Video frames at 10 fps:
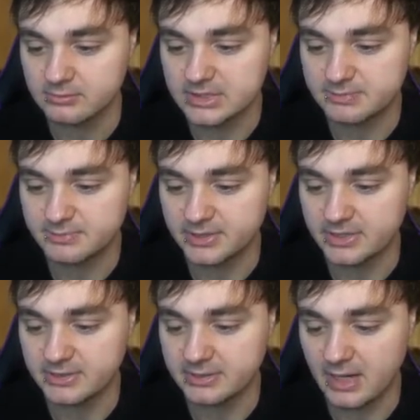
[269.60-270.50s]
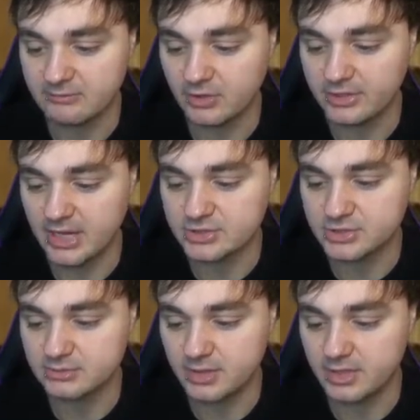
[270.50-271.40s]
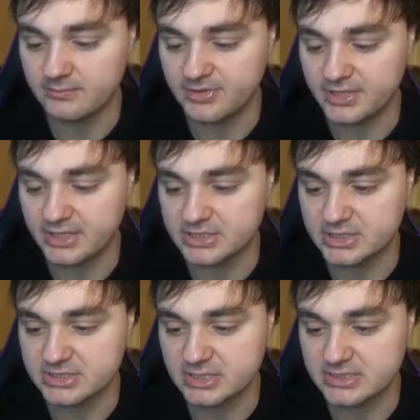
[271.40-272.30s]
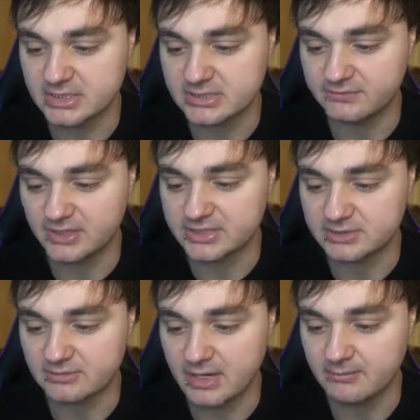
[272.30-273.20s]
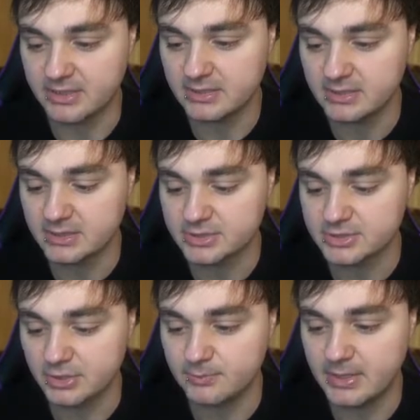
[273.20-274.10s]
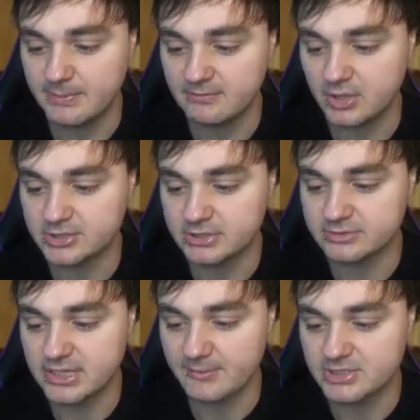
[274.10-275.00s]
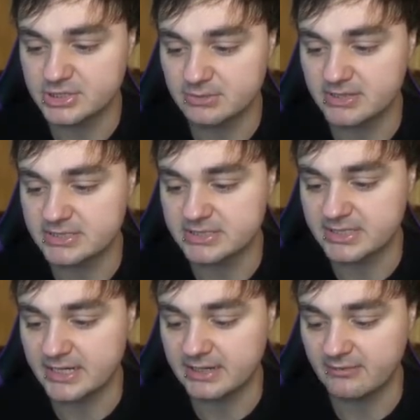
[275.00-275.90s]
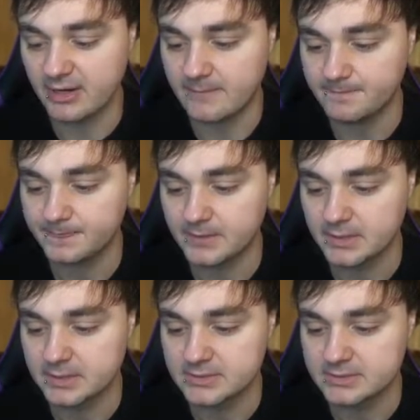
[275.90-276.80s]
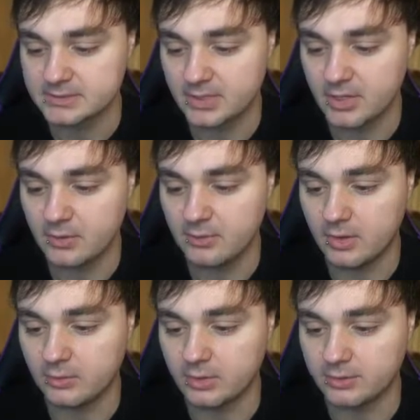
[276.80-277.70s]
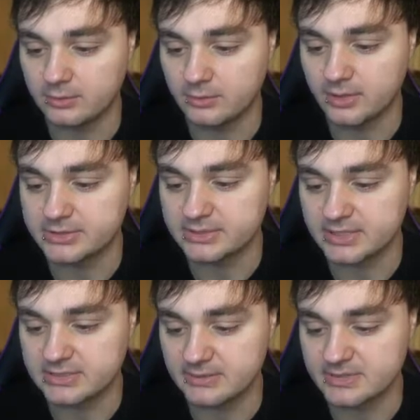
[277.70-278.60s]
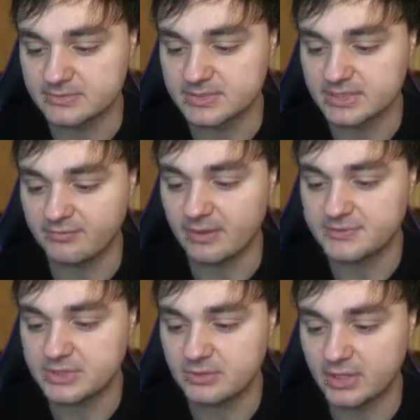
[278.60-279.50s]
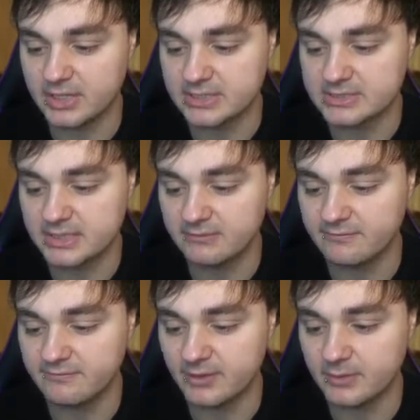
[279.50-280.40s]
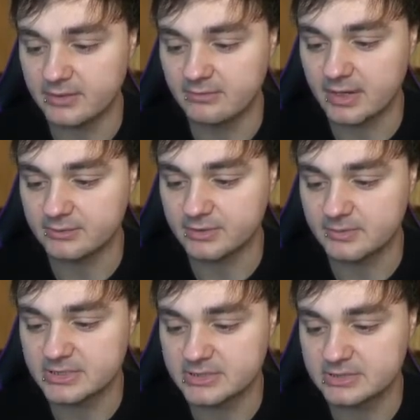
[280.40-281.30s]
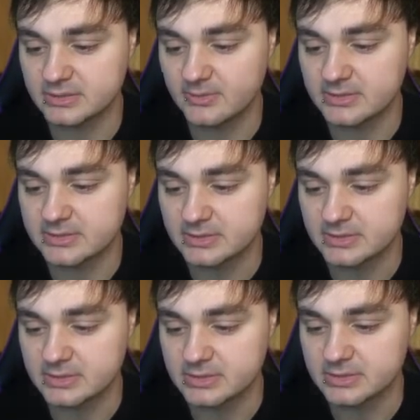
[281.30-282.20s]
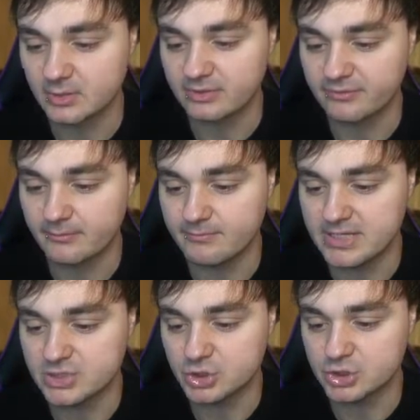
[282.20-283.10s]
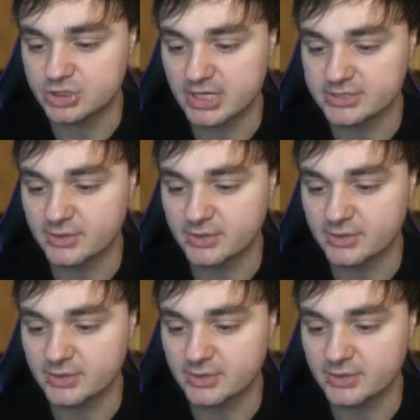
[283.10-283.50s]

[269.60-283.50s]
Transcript: It's pretty, I've got the ancient um, thing, as you can see, it's, it's flashing around me. So people have got to deal damage to me to take it, right? So, oh god, or I just take damage myself. But I've still got it, you can see it floating around, nobody's, nobody's stole it from me just yet.